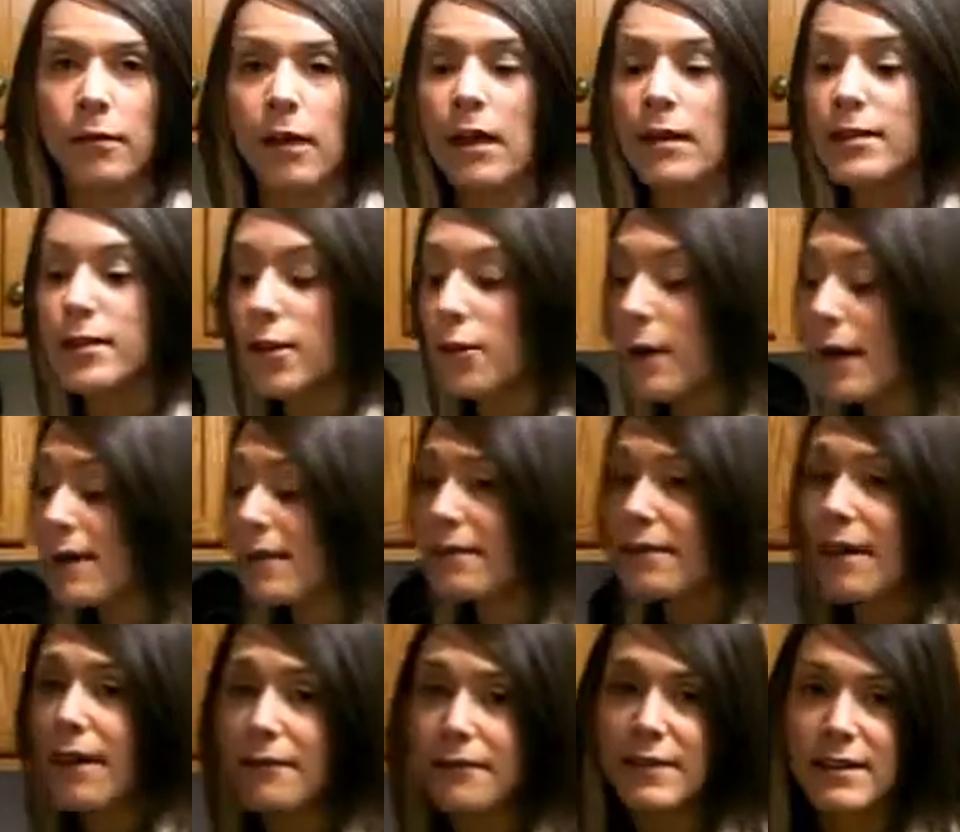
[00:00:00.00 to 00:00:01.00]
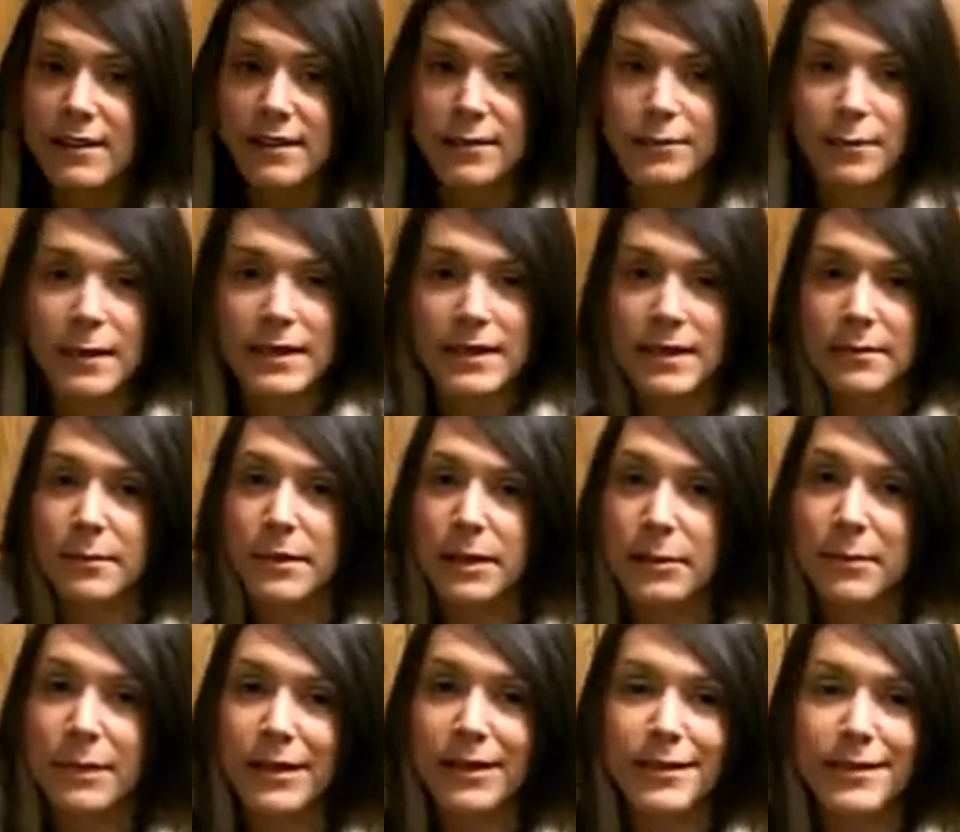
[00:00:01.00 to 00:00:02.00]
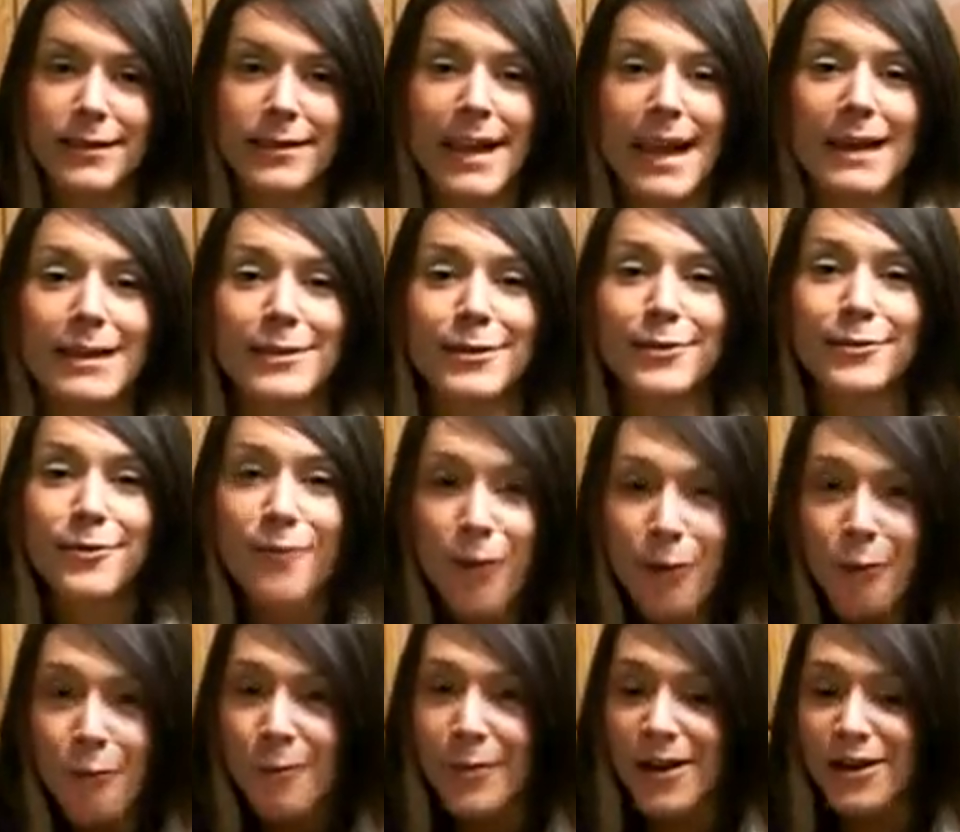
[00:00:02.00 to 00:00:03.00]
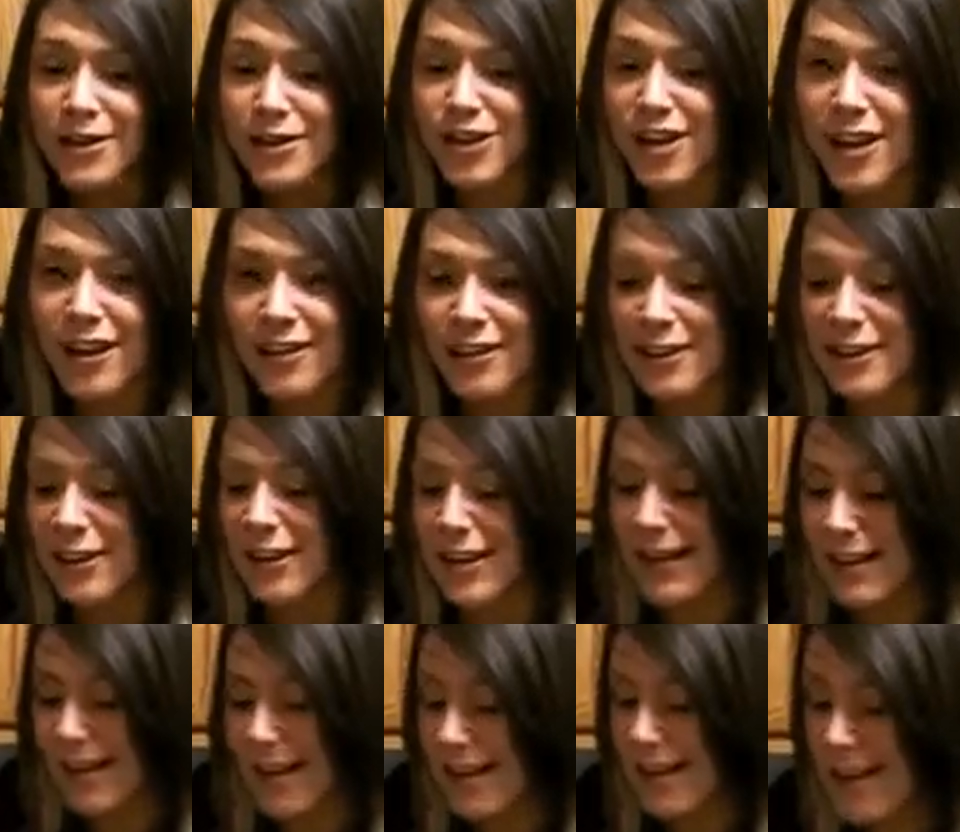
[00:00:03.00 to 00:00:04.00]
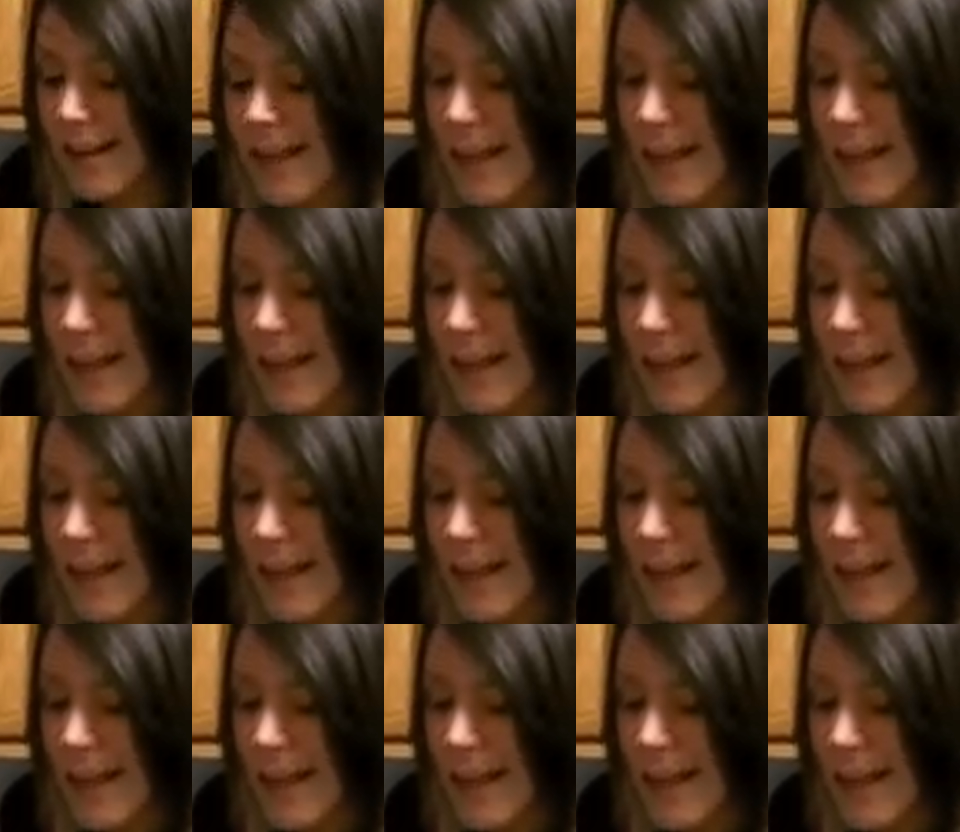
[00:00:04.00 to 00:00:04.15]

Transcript: So I love this recipe because it has so much color in it.